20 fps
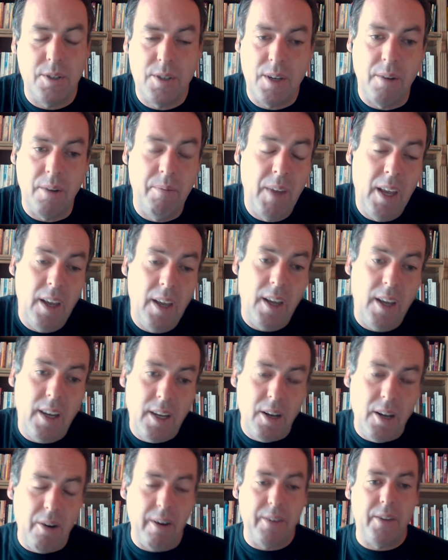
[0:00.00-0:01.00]
So,
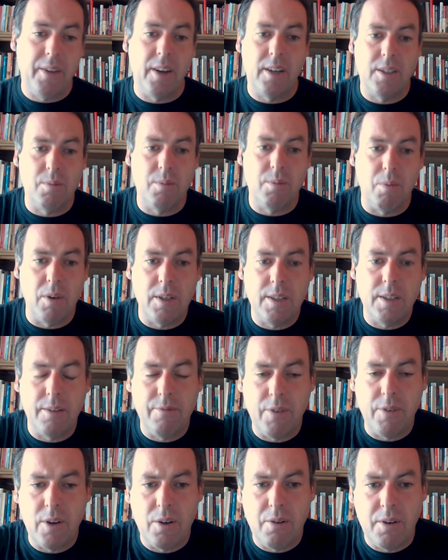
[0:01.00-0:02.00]
you know, I think it's worth it
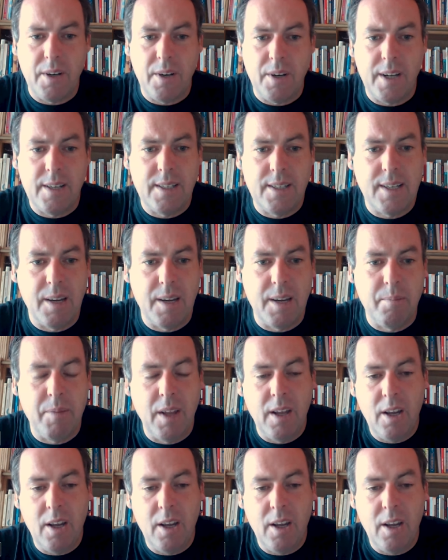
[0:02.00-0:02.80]
for a good night's sleep.